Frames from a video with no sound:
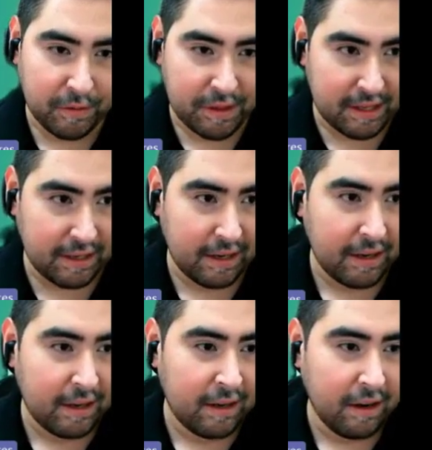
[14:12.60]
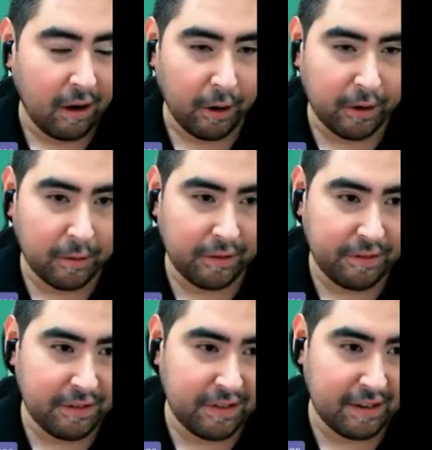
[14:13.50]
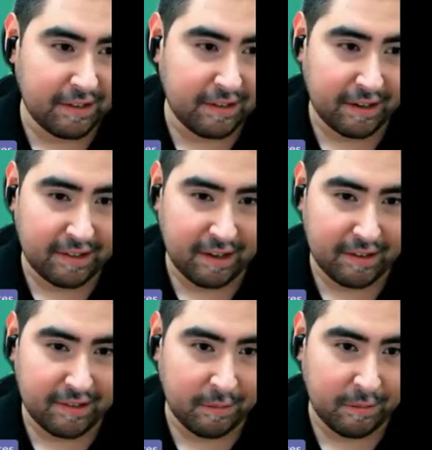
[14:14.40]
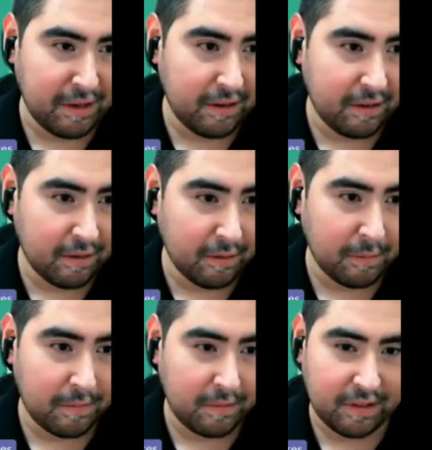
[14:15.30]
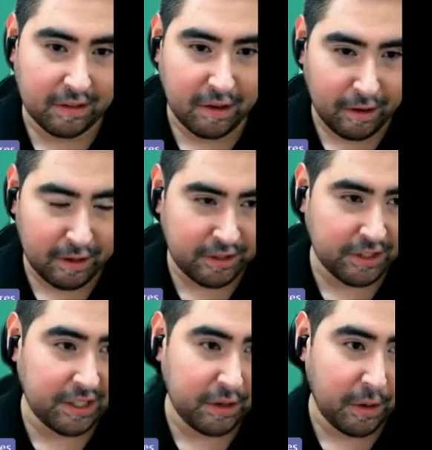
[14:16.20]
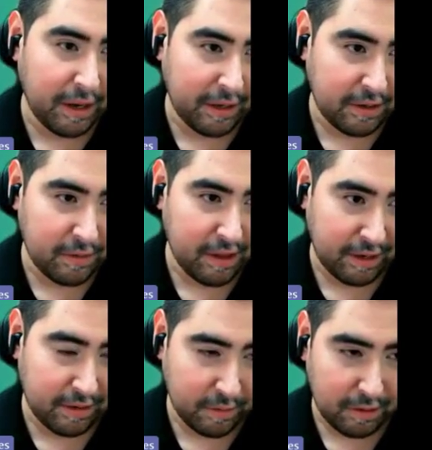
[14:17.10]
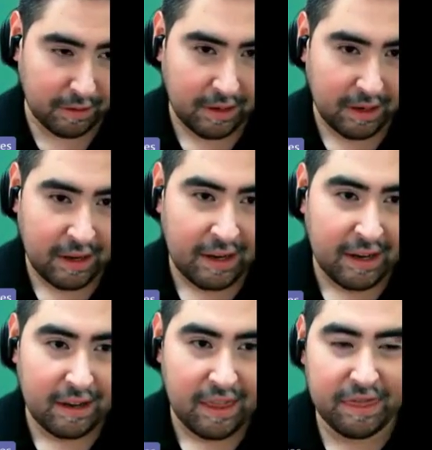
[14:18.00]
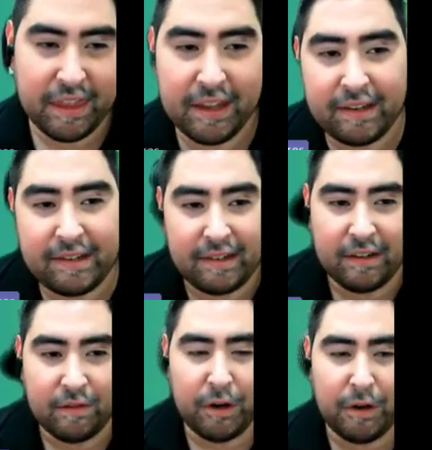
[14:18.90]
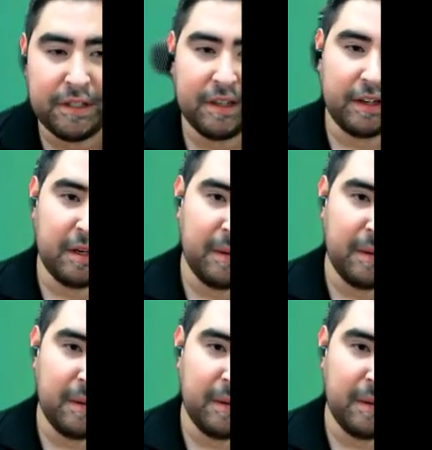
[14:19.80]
go to the article, if you change the text size to medium, to large, you can go ahead and do that as well. This is what I was